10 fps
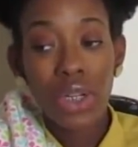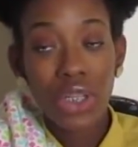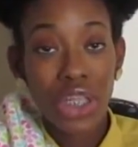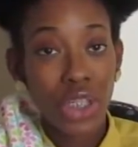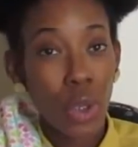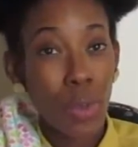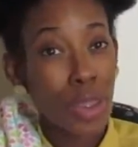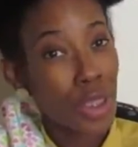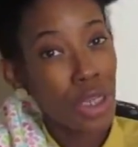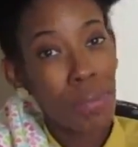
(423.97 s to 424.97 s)
nurses told me
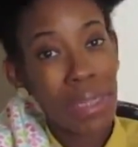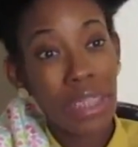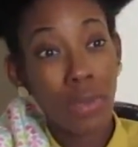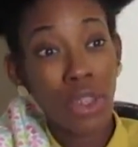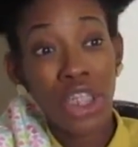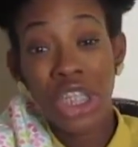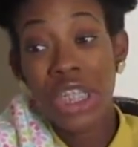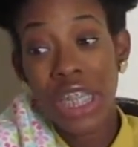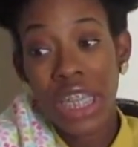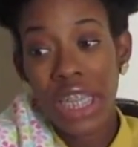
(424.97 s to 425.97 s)
30 minutes, which she
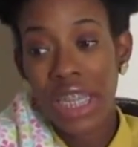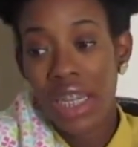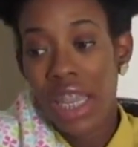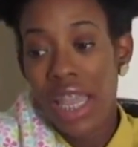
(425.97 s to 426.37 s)
did.